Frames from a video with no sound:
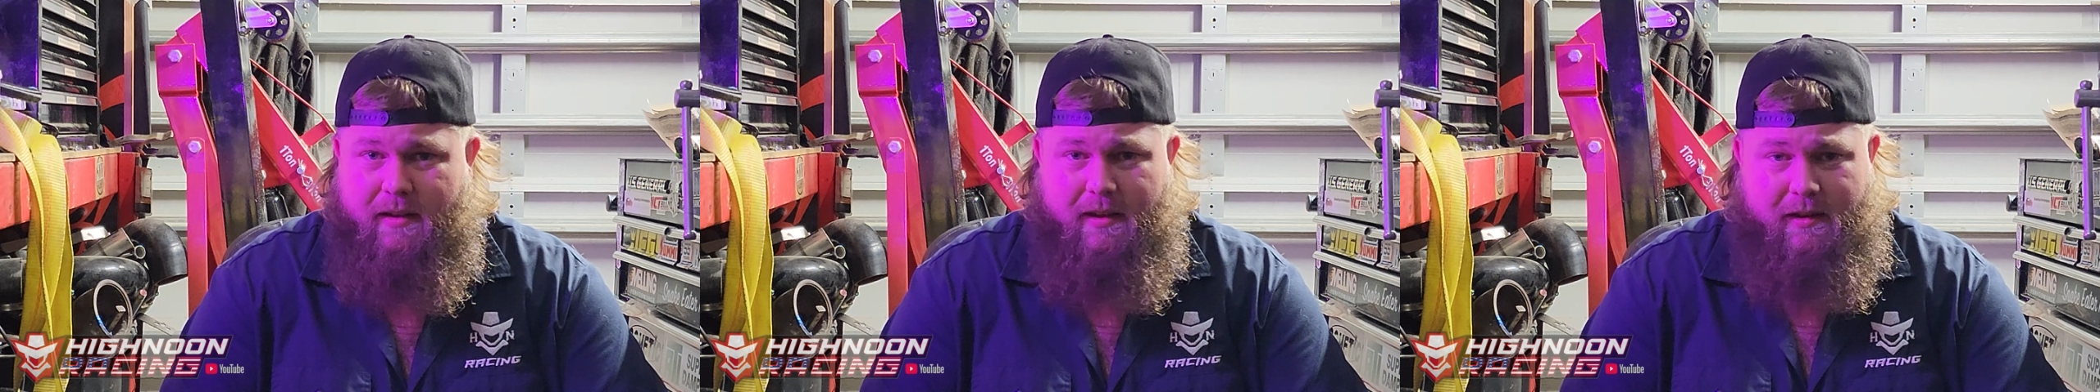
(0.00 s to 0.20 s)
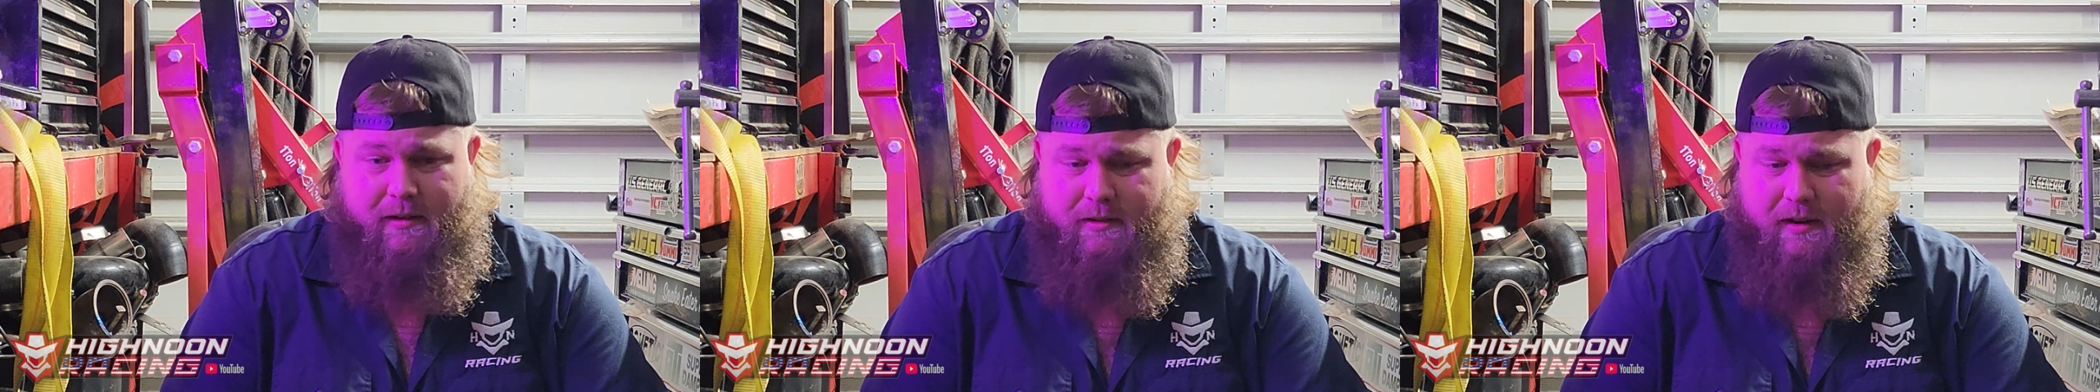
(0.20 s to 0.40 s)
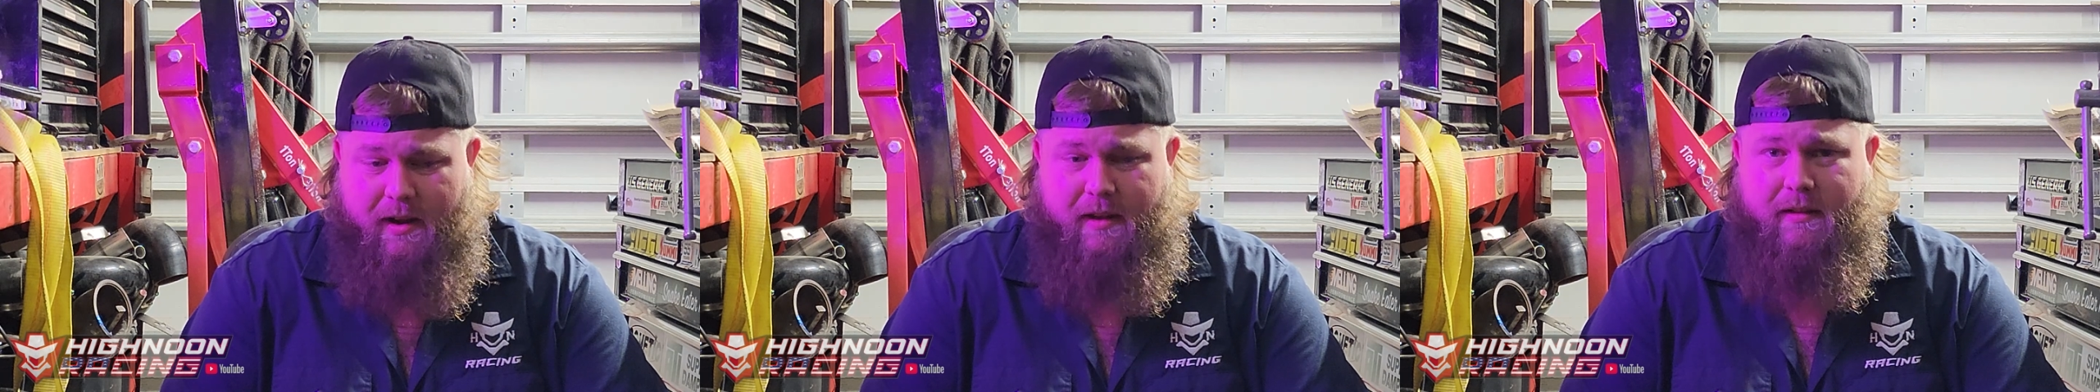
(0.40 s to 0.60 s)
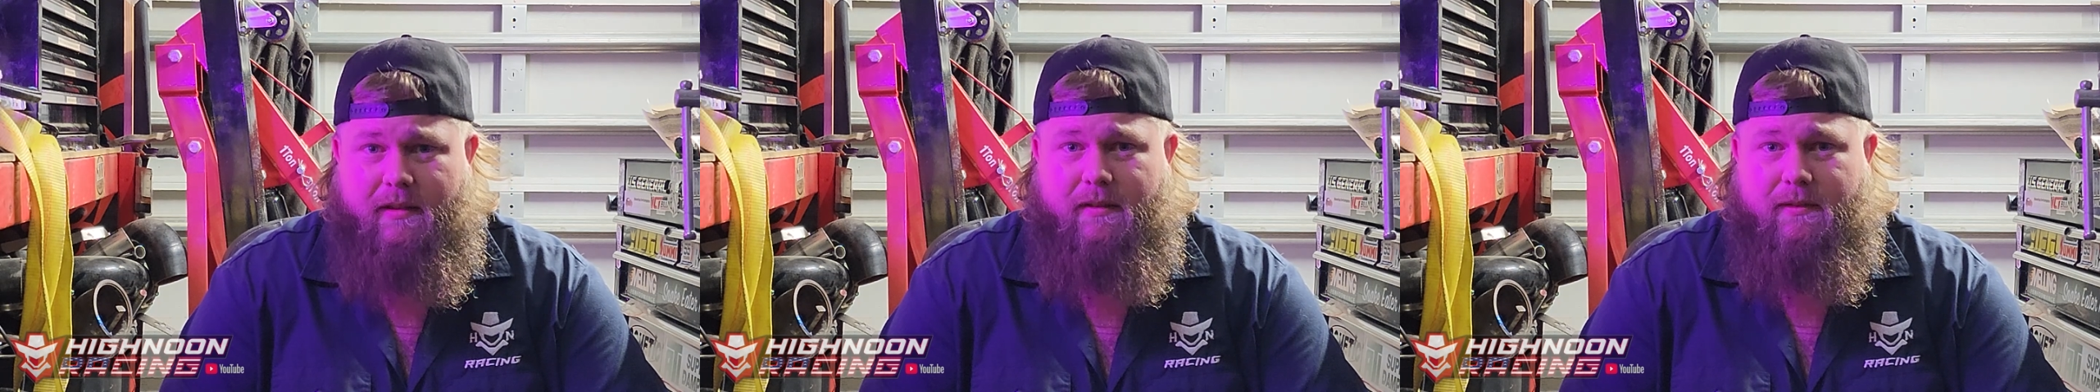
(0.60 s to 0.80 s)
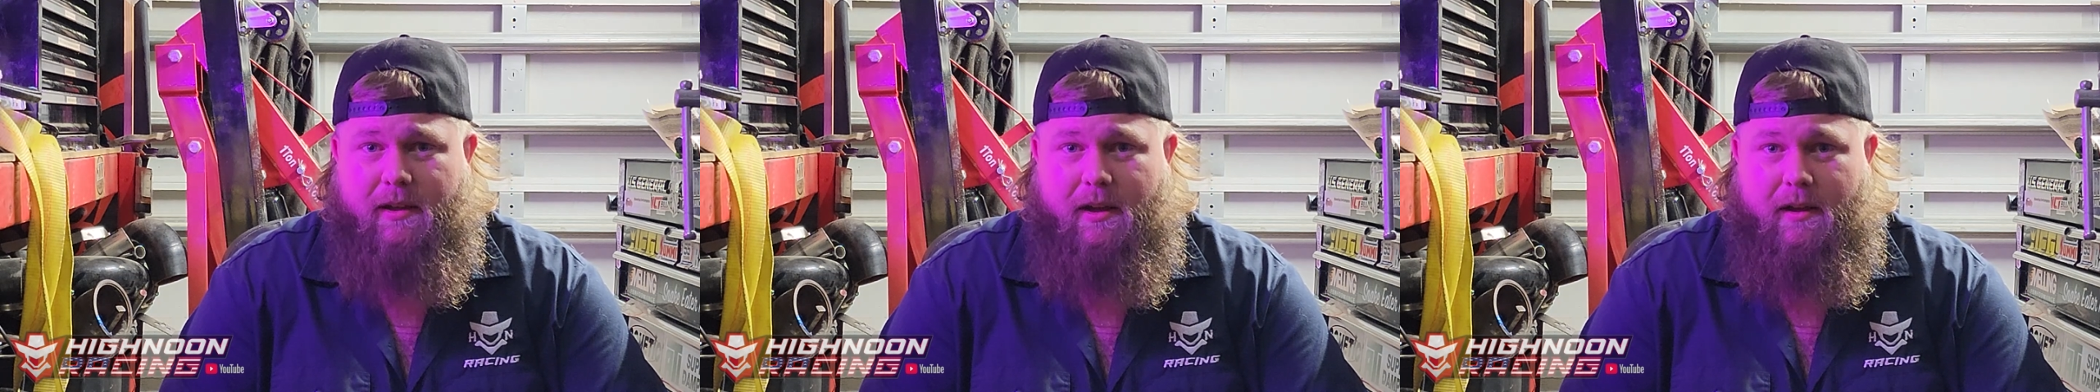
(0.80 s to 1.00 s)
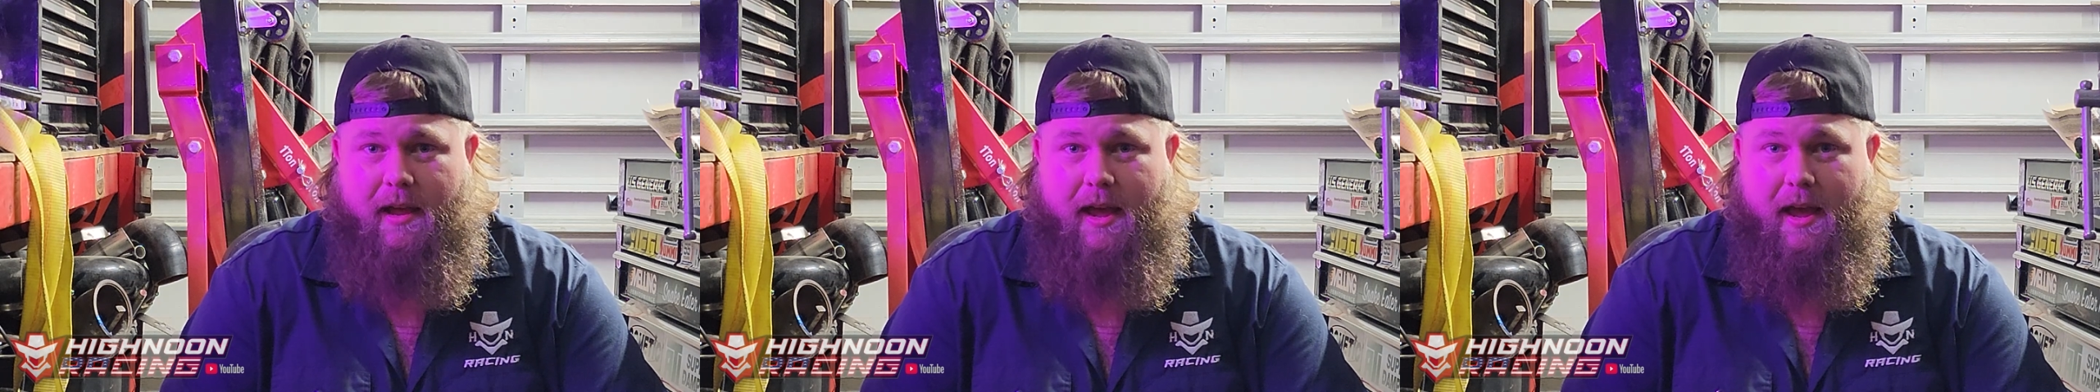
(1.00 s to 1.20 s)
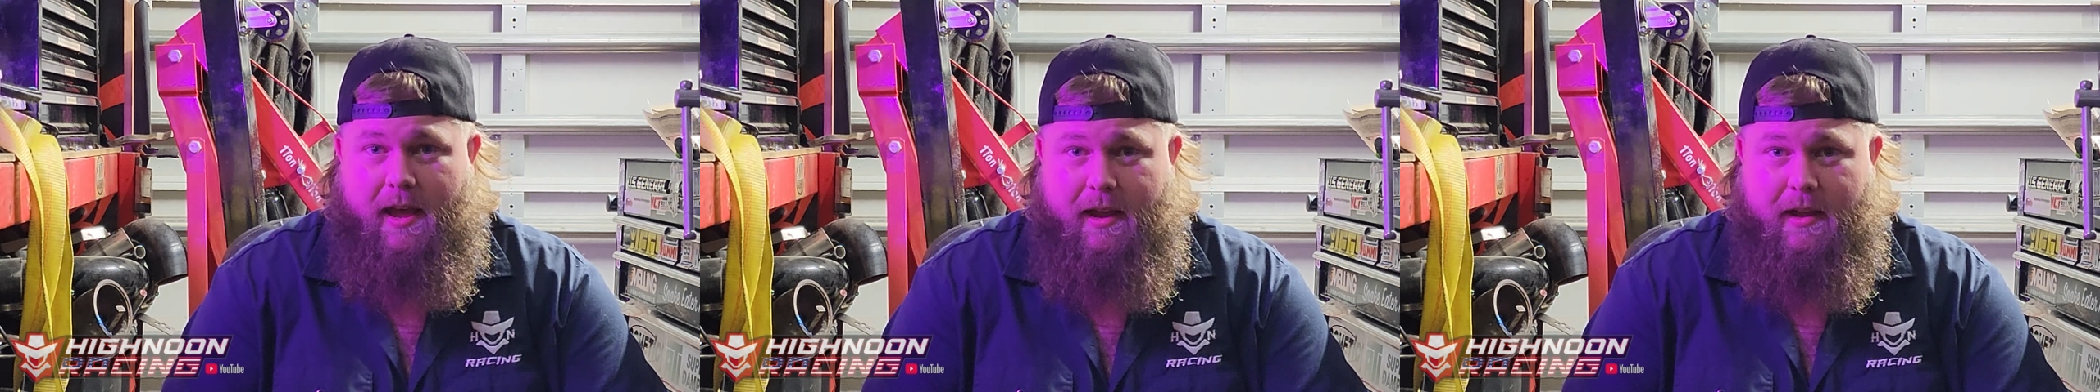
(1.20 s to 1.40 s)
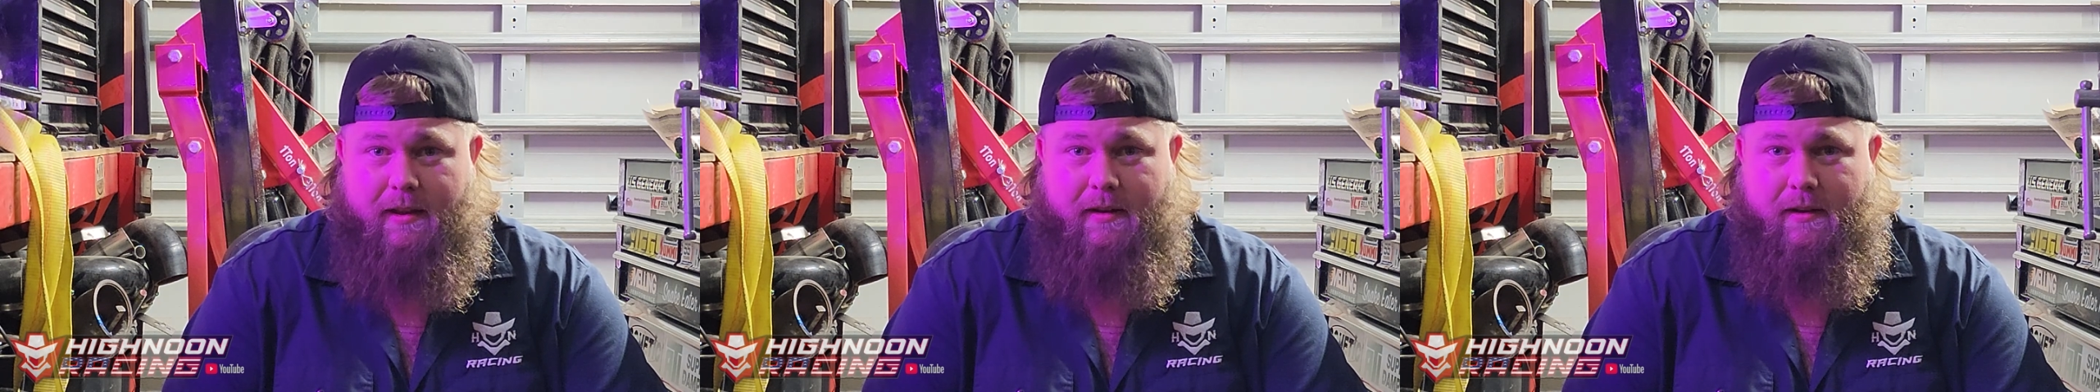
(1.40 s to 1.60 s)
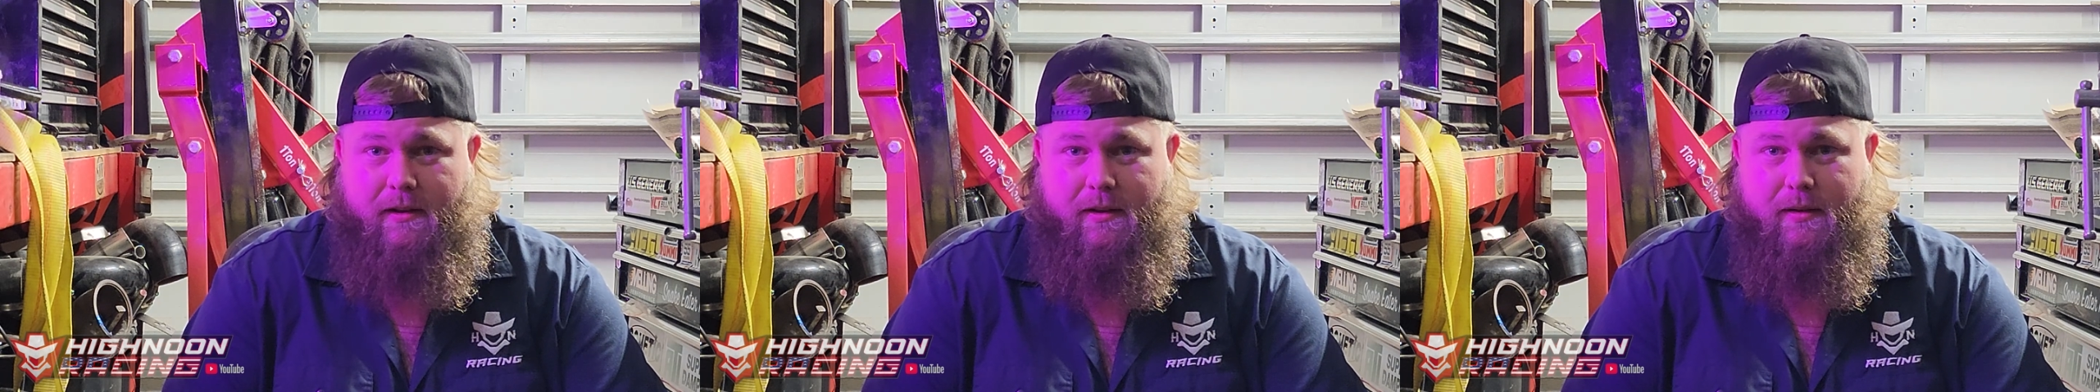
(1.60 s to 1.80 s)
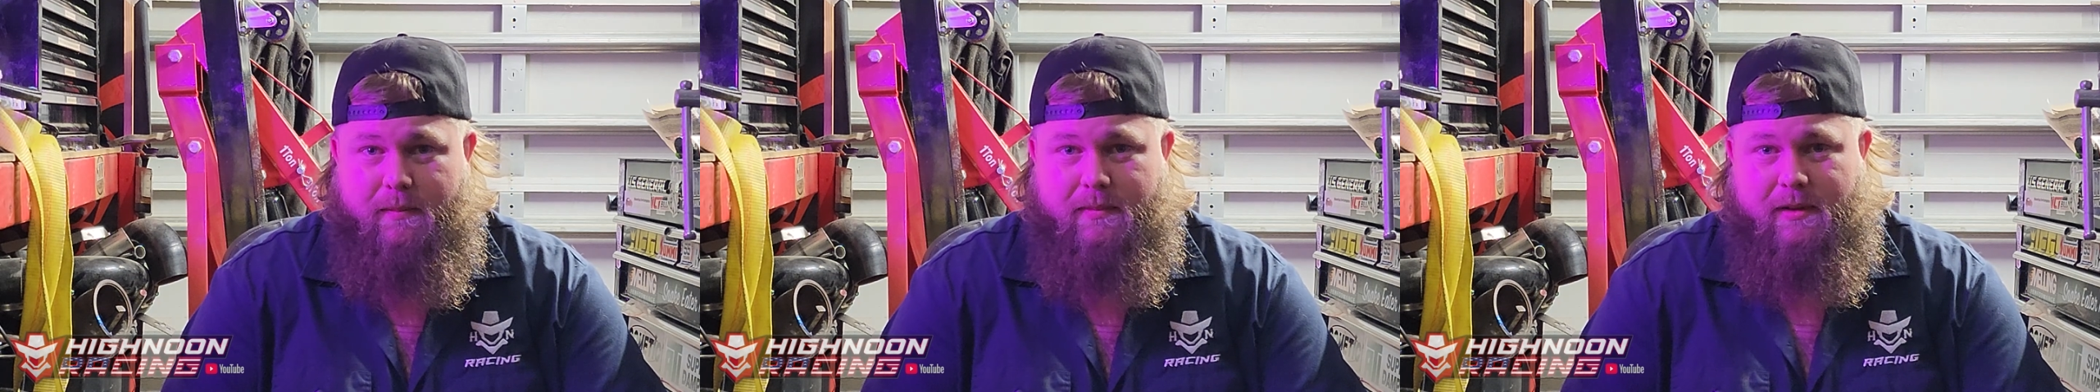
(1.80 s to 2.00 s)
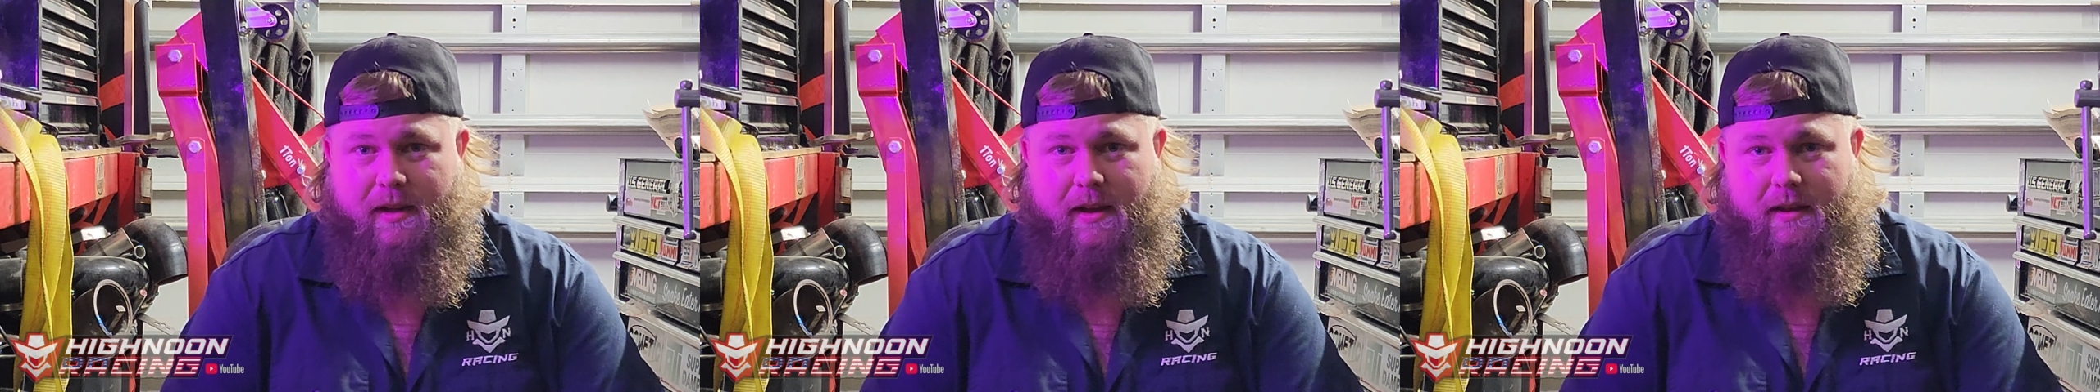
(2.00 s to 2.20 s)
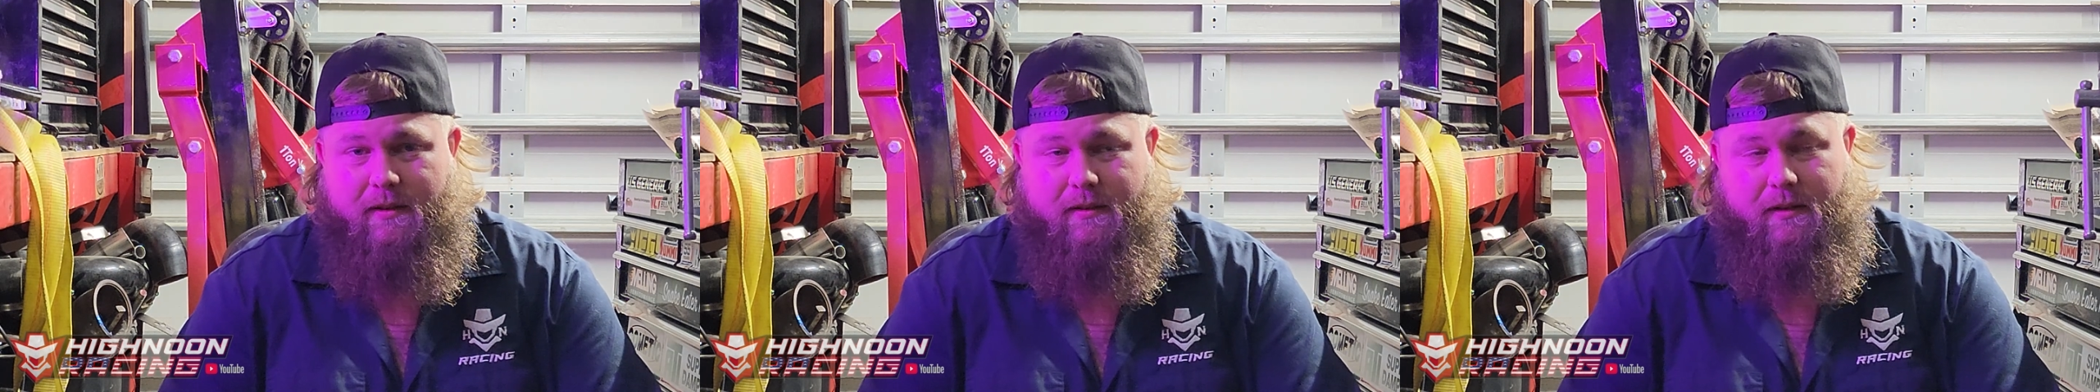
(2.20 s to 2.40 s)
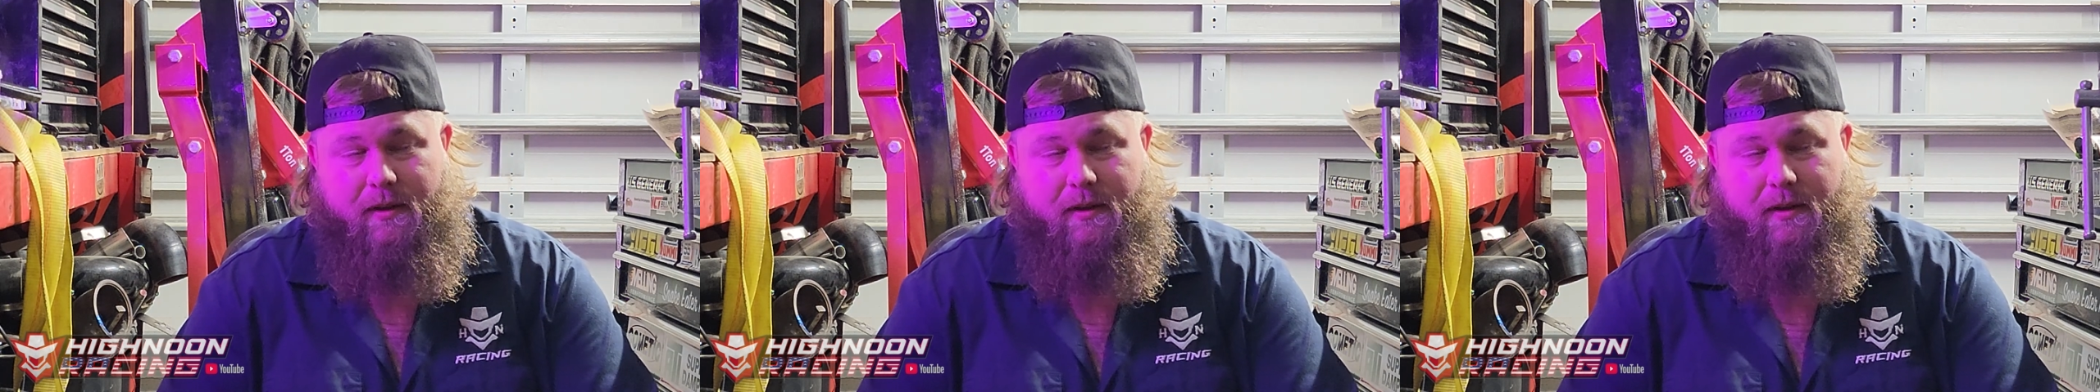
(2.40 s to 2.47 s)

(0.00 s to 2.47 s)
gonna try to leave y'all hanging. You know what I'm saying?